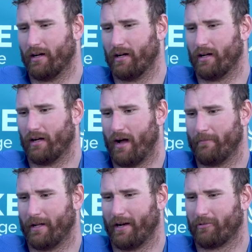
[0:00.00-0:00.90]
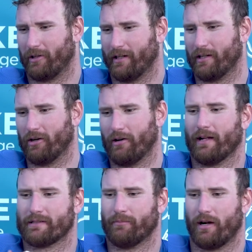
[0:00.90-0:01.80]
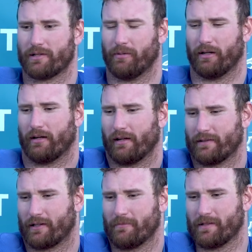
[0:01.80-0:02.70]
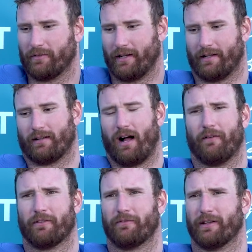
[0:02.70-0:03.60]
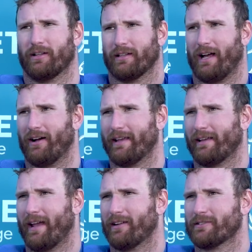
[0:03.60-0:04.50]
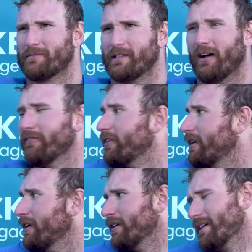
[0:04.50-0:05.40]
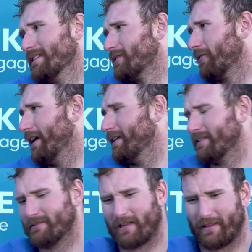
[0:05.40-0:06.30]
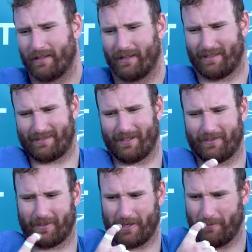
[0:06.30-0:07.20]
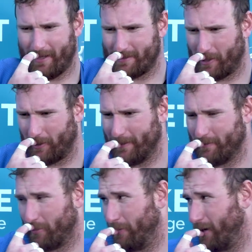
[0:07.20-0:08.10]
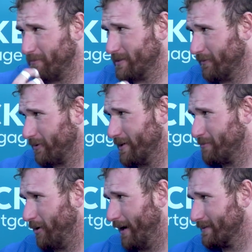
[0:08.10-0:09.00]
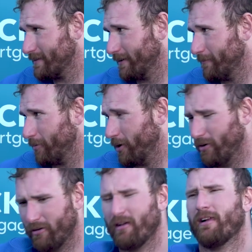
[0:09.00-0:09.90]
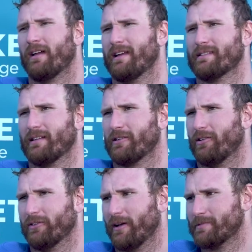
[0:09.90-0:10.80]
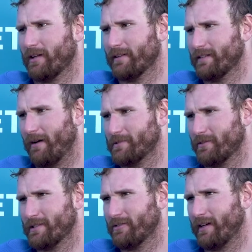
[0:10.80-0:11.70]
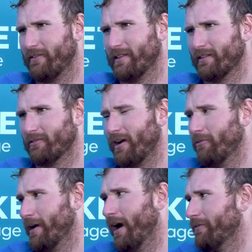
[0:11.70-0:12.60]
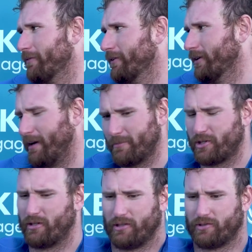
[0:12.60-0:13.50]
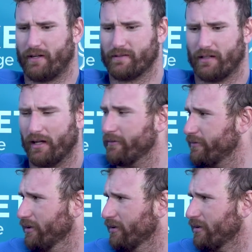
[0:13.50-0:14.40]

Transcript: I mean, I don't really get to go against him much, but in terms of like off the field and how he handles himself, he's great. I think he gets there 30 minutes early to prepare himself for each practice like a pro. He's in the cold ups all the time, so he's doing everything the right way off the field, and I'm sure it'll translate on the field.